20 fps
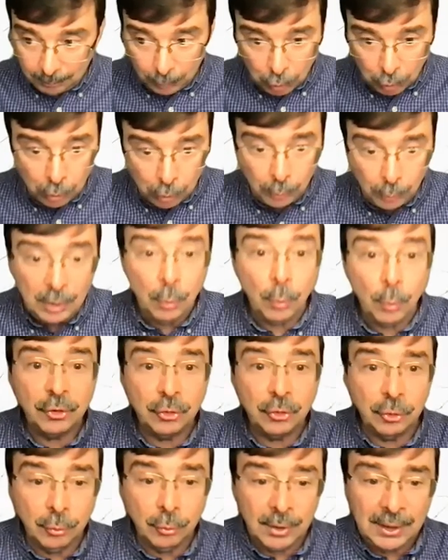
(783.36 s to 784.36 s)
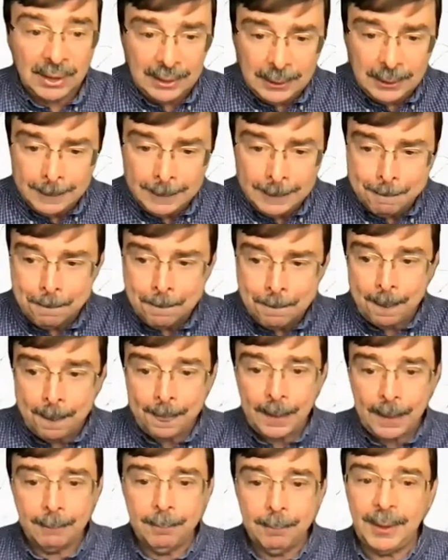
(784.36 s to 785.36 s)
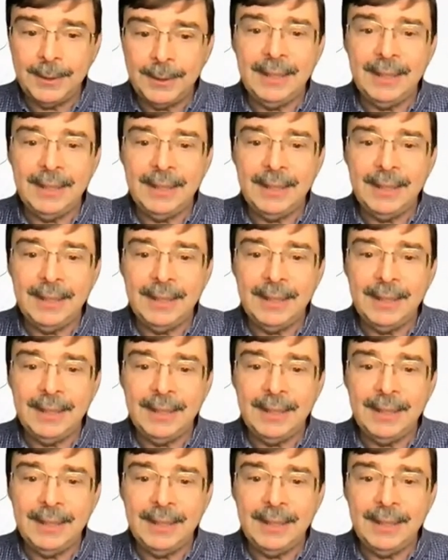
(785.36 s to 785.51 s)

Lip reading: doing what you need, but